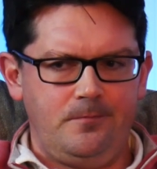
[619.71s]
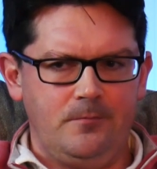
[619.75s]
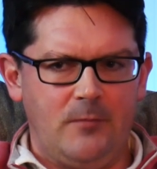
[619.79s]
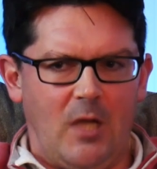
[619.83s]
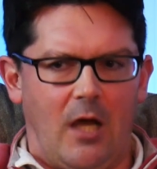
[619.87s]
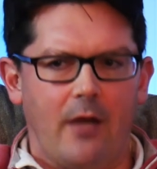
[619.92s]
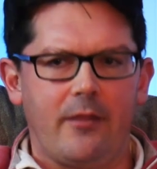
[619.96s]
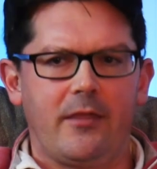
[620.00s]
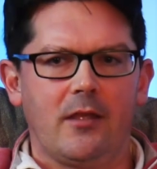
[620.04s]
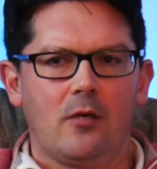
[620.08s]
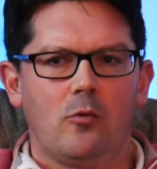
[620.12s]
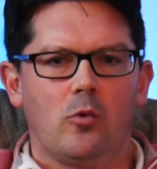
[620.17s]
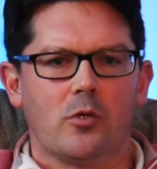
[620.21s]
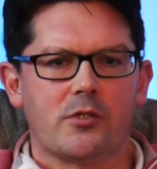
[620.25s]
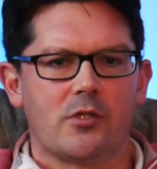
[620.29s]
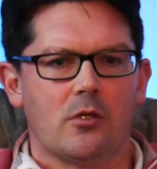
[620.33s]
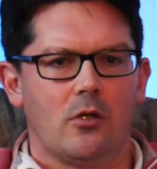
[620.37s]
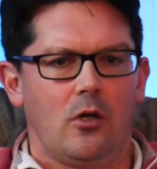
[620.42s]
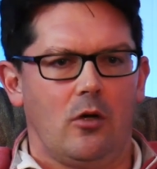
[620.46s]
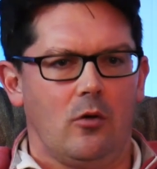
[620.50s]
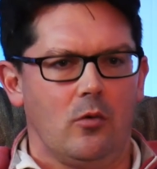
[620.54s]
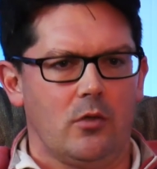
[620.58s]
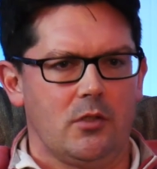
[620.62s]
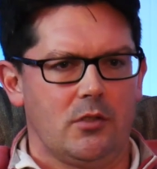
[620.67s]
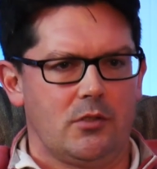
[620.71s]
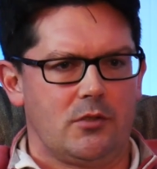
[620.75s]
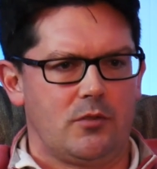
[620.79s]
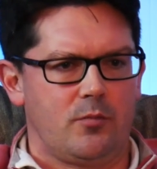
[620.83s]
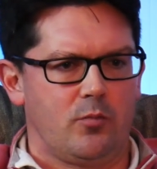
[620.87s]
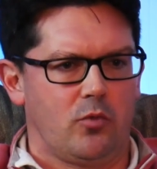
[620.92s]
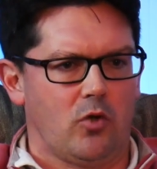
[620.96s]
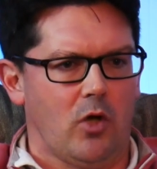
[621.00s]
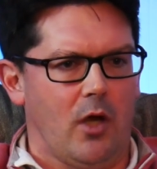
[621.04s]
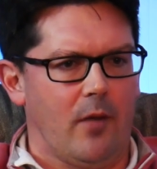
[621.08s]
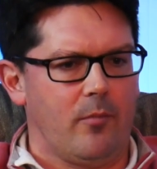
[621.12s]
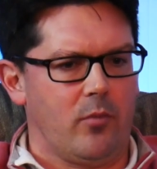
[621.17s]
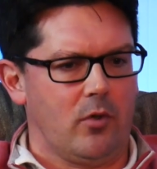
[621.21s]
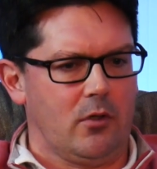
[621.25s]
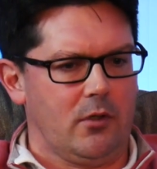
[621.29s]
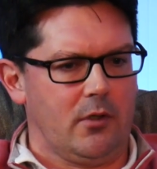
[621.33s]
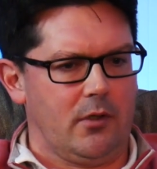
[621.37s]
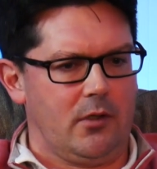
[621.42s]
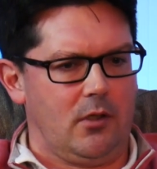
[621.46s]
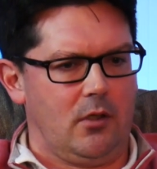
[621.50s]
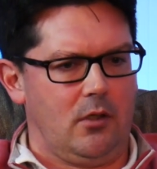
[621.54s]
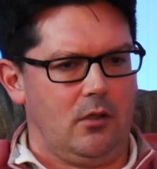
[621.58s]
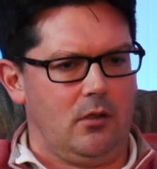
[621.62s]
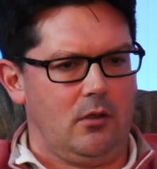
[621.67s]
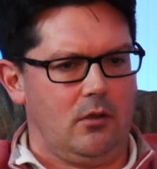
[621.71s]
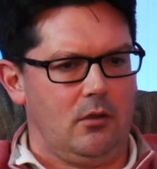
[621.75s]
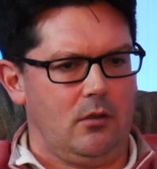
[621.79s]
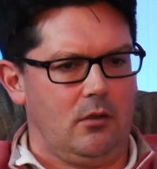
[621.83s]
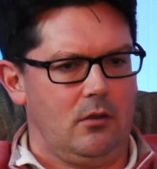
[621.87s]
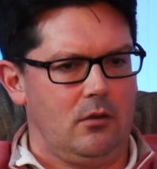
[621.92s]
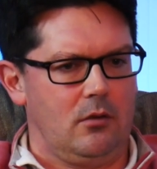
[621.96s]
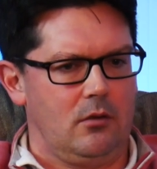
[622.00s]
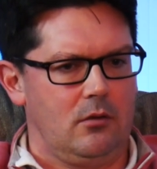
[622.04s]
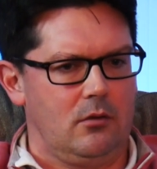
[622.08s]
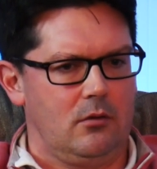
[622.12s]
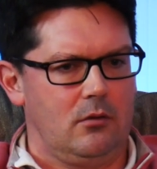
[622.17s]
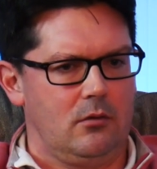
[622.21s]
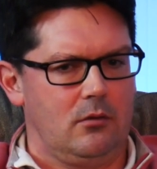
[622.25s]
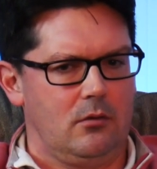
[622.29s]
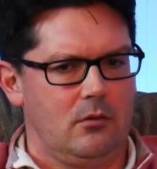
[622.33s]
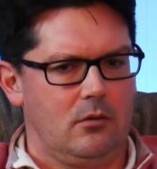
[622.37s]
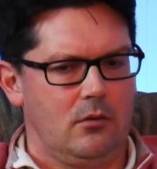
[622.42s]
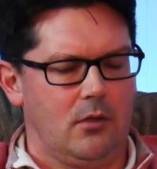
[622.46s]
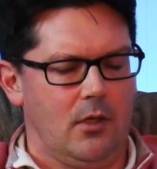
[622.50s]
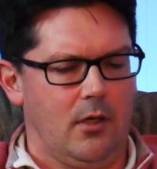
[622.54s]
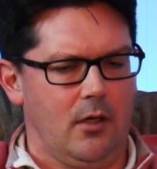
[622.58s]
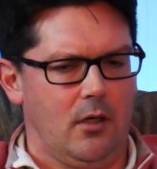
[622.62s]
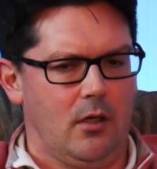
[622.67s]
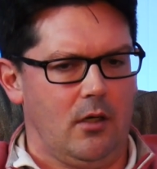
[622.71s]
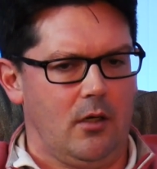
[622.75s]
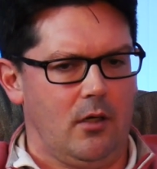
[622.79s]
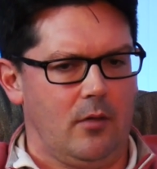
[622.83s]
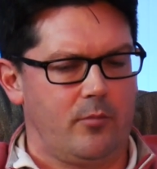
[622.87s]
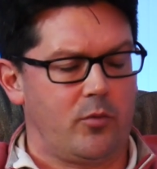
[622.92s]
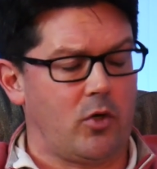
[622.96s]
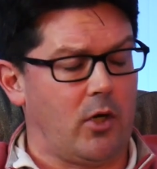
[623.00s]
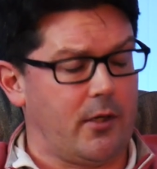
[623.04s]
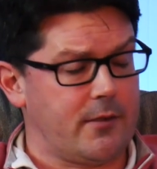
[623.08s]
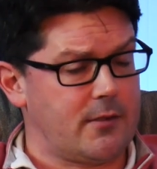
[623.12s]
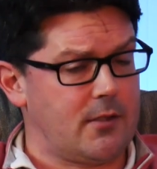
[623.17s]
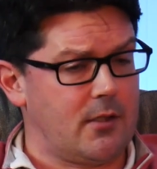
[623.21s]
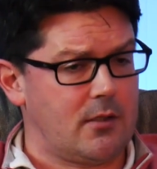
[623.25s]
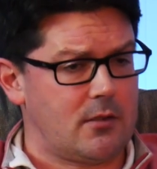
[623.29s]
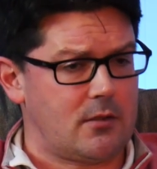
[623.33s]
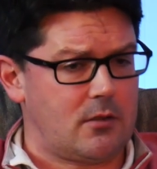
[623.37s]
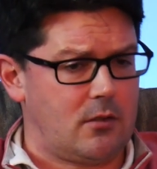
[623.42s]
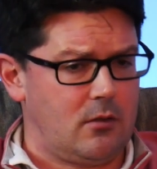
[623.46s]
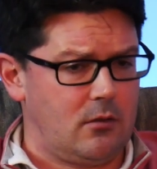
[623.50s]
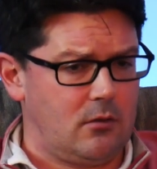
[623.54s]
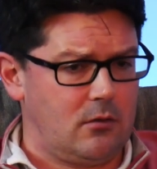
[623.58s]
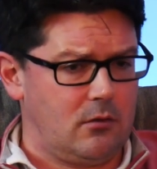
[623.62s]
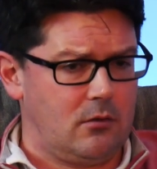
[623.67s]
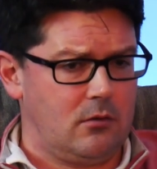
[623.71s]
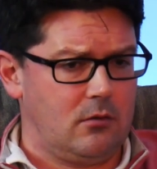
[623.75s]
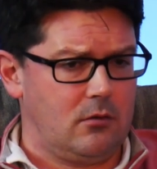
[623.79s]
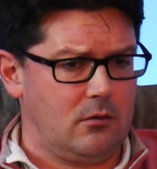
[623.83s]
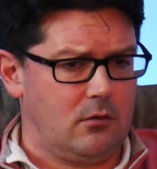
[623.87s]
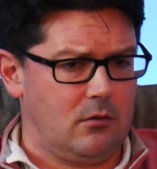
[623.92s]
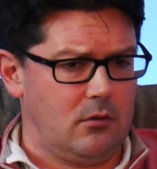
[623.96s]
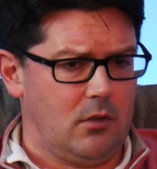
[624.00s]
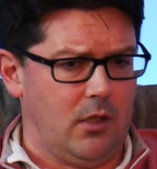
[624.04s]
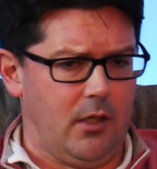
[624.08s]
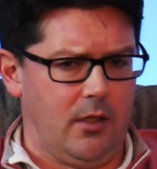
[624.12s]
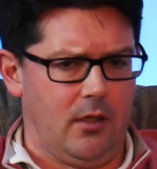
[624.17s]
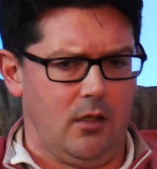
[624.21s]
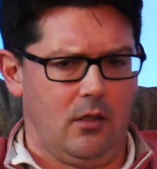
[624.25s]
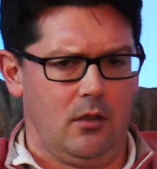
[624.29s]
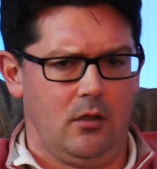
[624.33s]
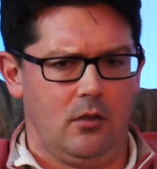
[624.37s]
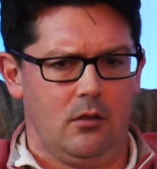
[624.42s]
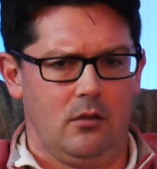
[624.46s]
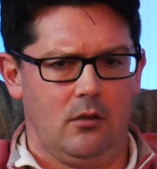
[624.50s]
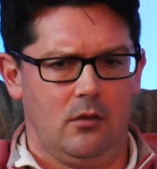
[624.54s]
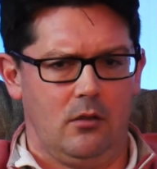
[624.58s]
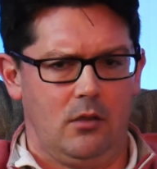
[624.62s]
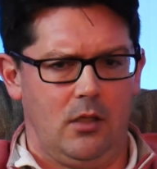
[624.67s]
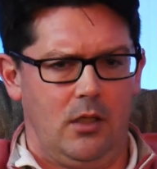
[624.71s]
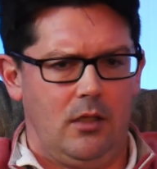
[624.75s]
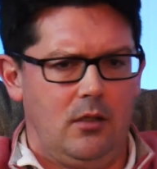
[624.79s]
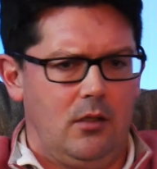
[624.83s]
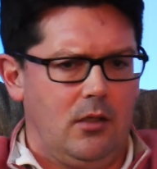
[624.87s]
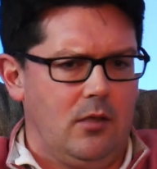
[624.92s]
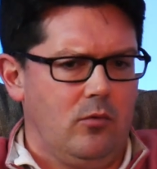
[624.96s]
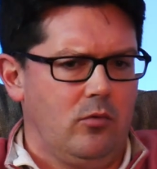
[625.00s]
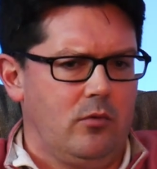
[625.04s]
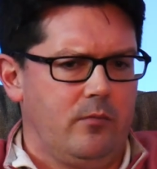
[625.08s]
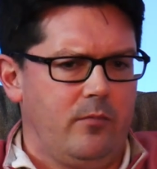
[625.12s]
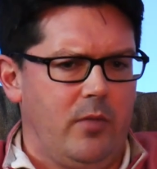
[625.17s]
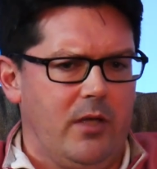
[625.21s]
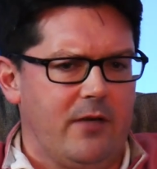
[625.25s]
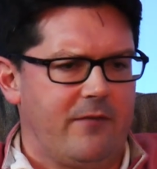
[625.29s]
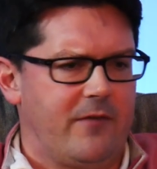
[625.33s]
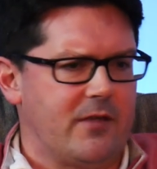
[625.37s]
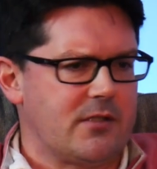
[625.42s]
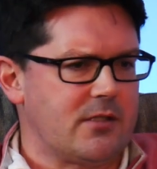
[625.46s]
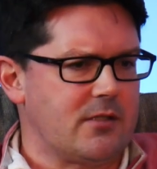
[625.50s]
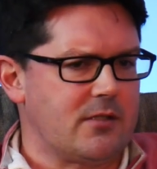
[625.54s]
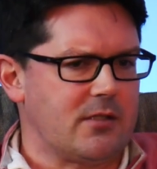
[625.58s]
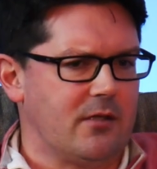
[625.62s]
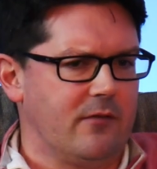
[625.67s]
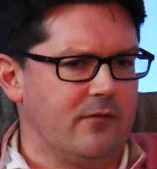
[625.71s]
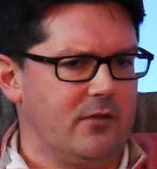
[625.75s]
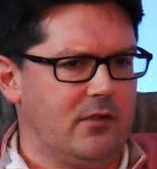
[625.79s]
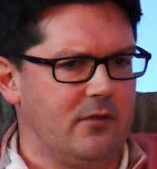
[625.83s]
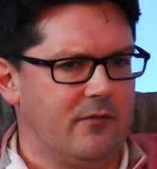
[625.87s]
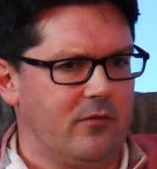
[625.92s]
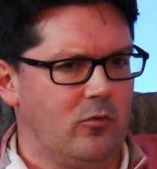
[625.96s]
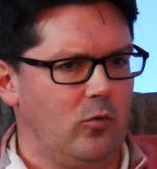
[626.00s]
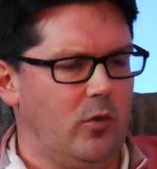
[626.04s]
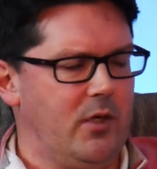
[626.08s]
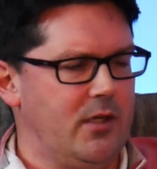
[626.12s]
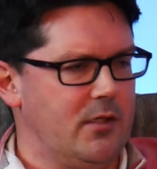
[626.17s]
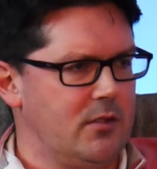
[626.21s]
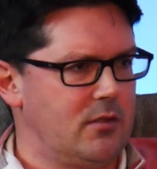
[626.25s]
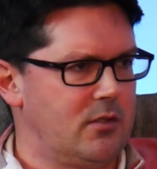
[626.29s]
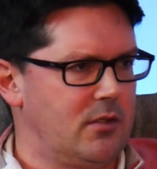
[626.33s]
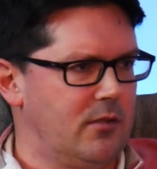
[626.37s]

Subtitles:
I think, wasn't always properly processed, and it would manifest itself in different ways.